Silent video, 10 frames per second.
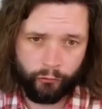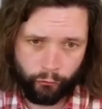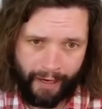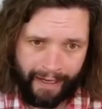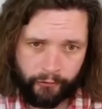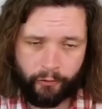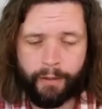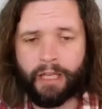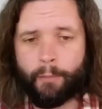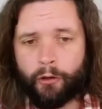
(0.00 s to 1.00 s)
contracts to
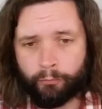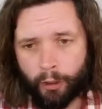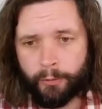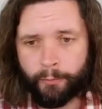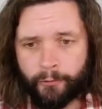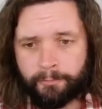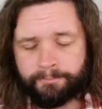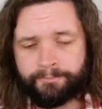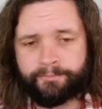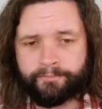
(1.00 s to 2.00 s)
pick up those problems.
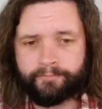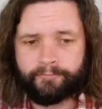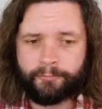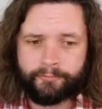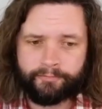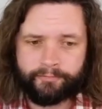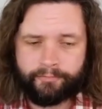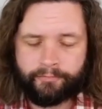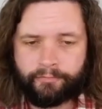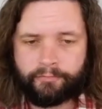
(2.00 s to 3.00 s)

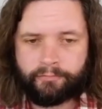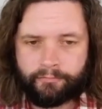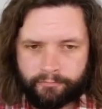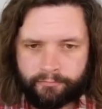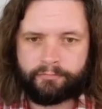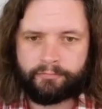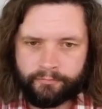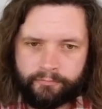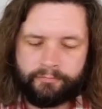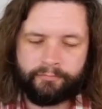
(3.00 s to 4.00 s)
I see.
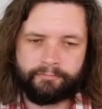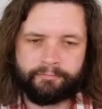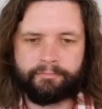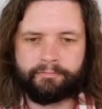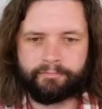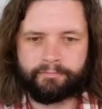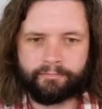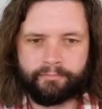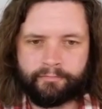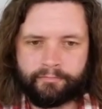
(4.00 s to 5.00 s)
So you
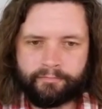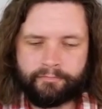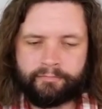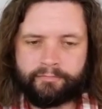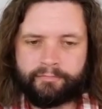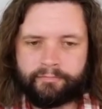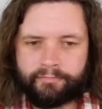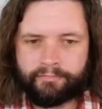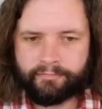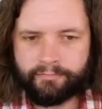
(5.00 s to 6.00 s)
can't really formulate
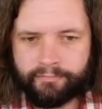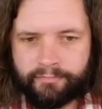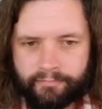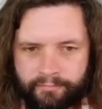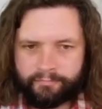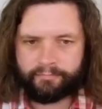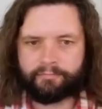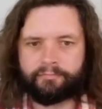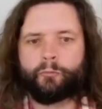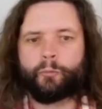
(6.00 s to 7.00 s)
everything in,
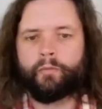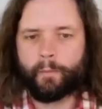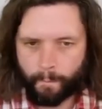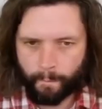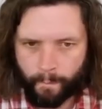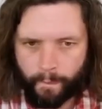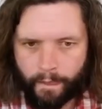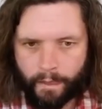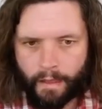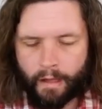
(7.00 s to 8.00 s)
in the interface. You
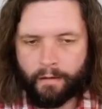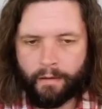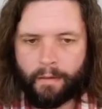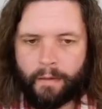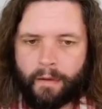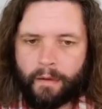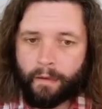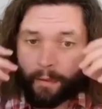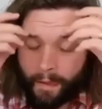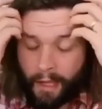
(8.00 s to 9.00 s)
have to have tests as
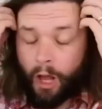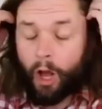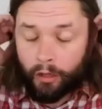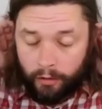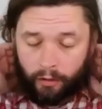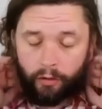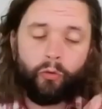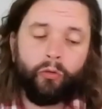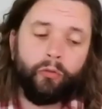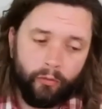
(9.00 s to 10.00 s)
well besides the
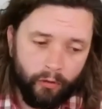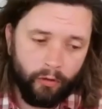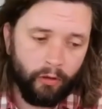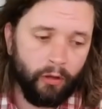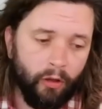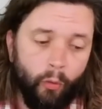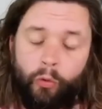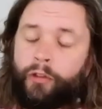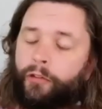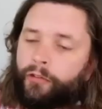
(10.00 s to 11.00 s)
interface definition.
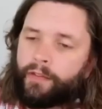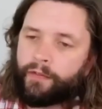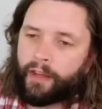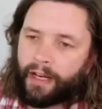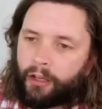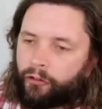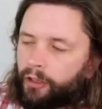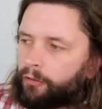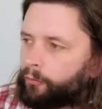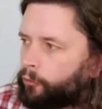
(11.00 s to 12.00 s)
Well, this the, the
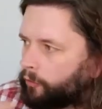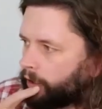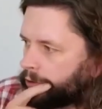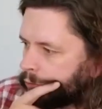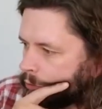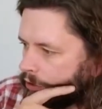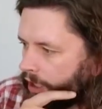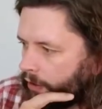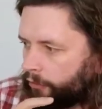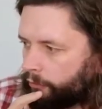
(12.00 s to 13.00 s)
analogy sort of I draw
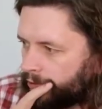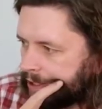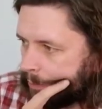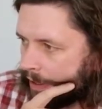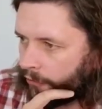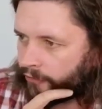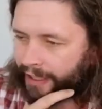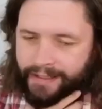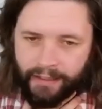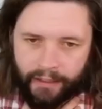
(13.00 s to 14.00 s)
here is if you think about
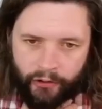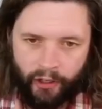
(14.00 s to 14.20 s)
statically